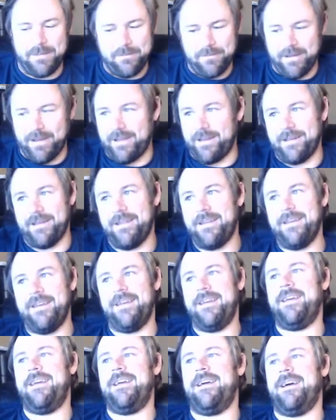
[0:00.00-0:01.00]
Um,
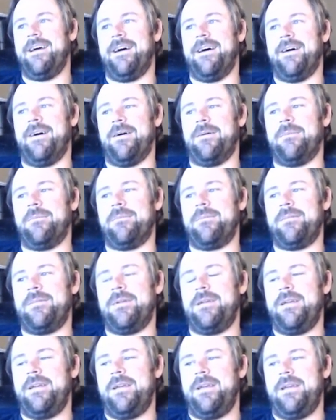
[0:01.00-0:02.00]
so
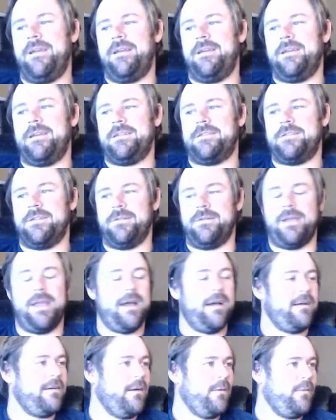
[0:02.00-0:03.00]
yeah, hopefully that
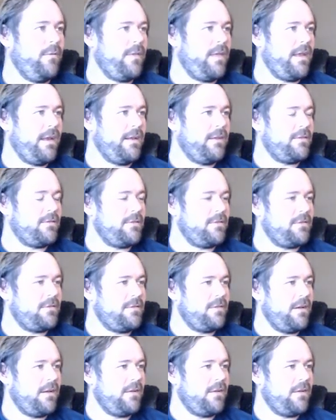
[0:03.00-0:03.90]
answers answers that question.